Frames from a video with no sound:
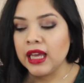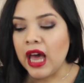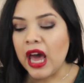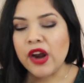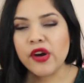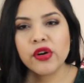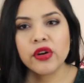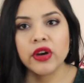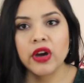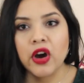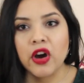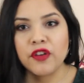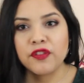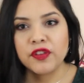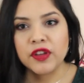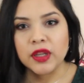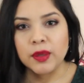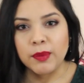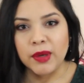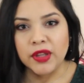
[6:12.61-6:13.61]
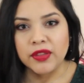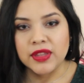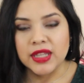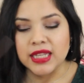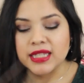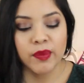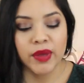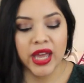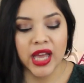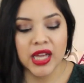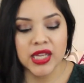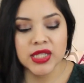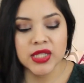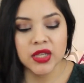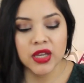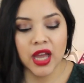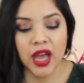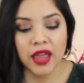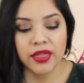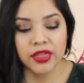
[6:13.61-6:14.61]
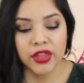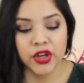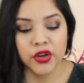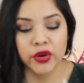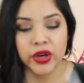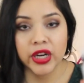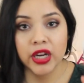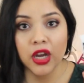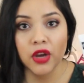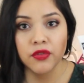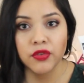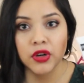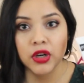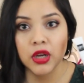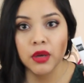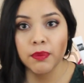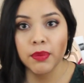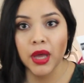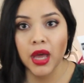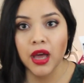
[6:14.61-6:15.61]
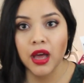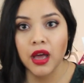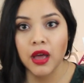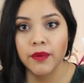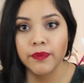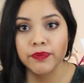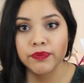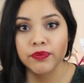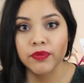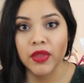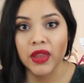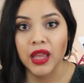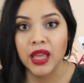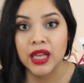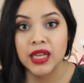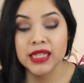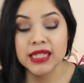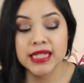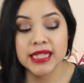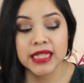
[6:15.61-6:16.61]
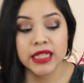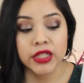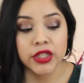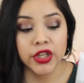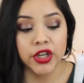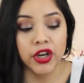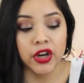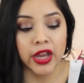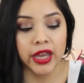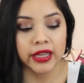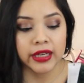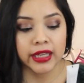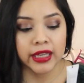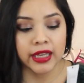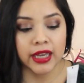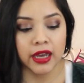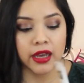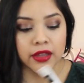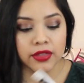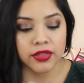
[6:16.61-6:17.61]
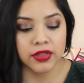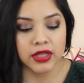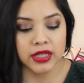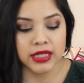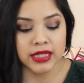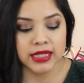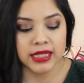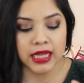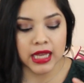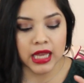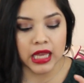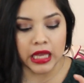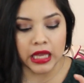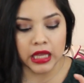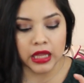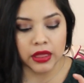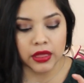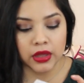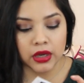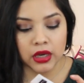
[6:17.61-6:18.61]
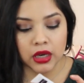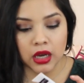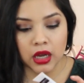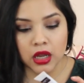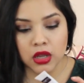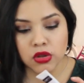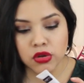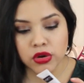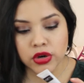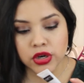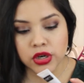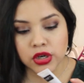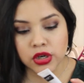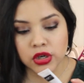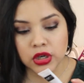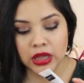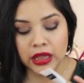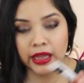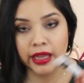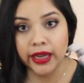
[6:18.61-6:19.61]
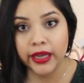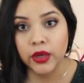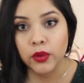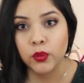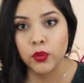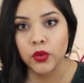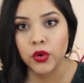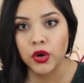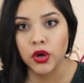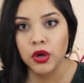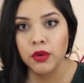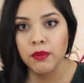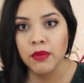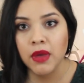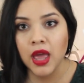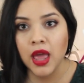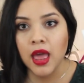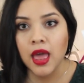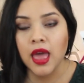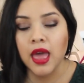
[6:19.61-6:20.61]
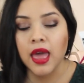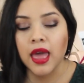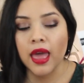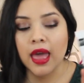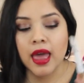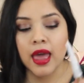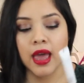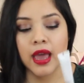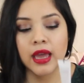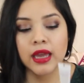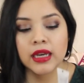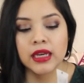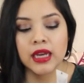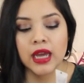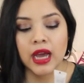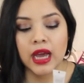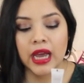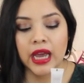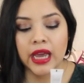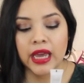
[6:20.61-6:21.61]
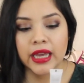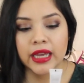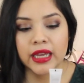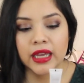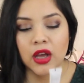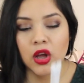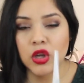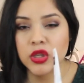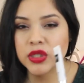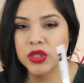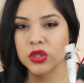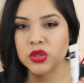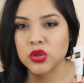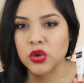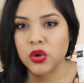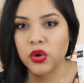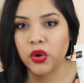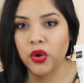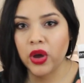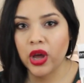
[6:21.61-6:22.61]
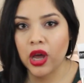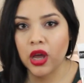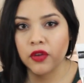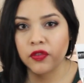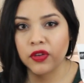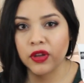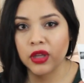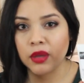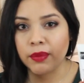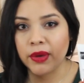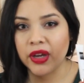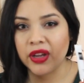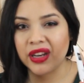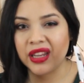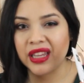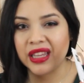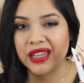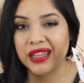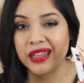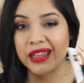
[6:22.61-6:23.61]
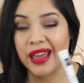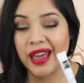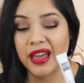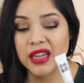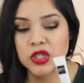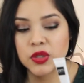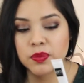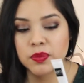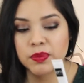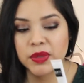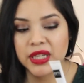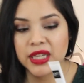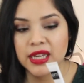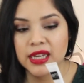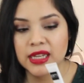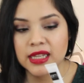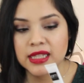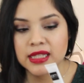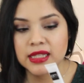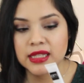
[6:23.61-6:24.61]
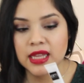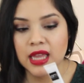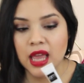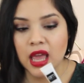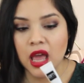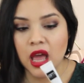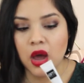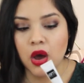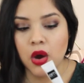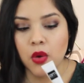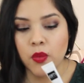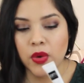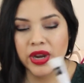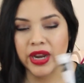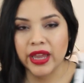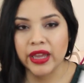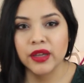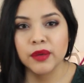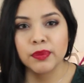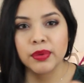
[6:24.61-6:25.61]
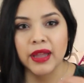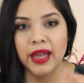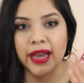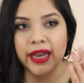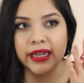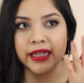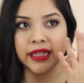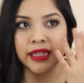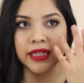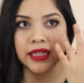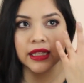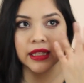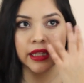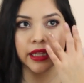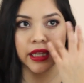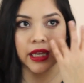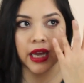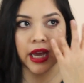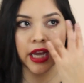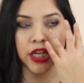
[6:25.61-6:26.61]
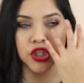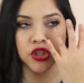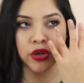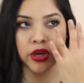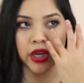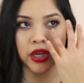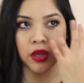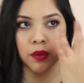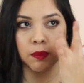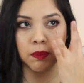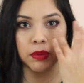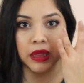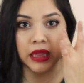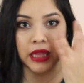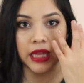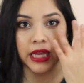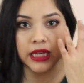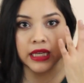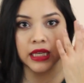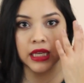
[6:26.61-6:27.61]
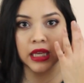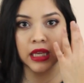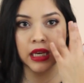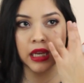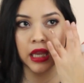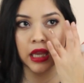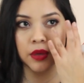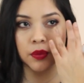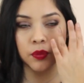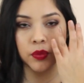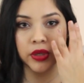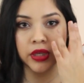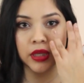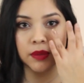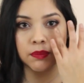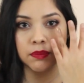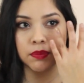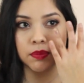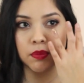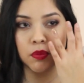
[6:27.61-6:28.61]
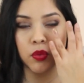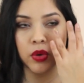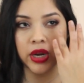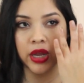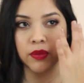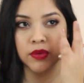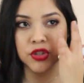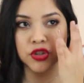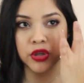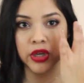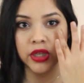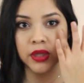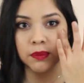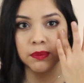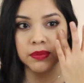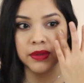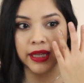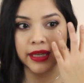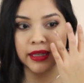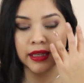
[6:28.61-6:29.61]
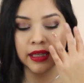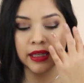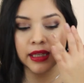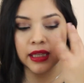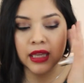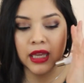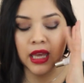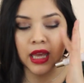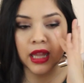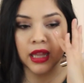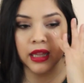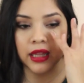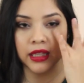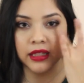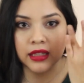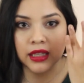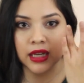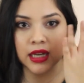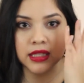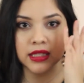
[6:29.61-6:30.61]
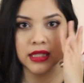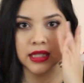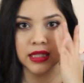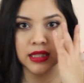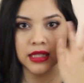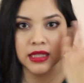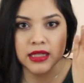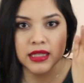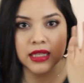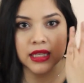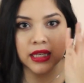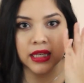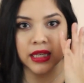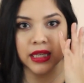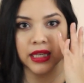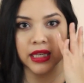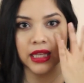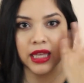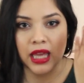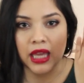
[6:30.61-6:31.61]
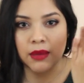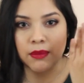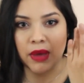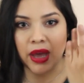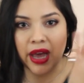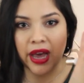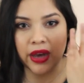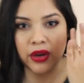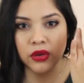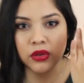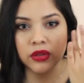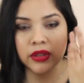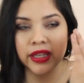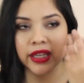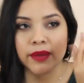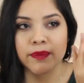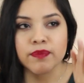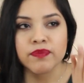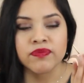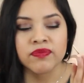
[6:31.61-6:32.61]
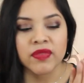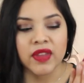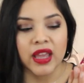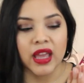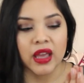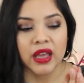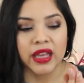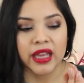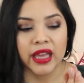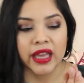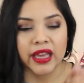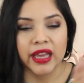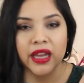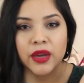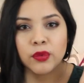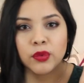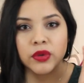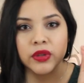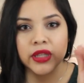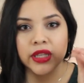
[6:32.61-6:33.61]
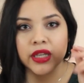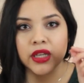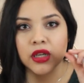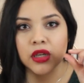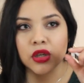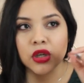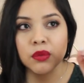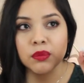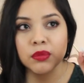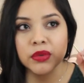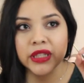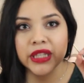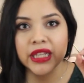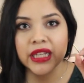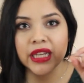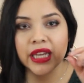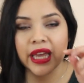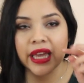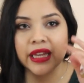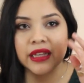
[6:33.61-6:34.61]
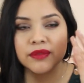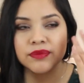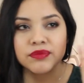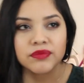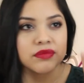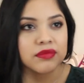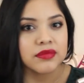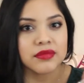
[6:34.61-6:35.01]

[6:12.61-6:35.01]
I don't know how I feel about this. I also got the Great Cover Up um, concealer and I got this in the color Light Warm and I also don't know how I feel about it yet because when I applied it like I try to blend it and when it when I was trying to blend it like the consistency came out like it, it got really crumbly and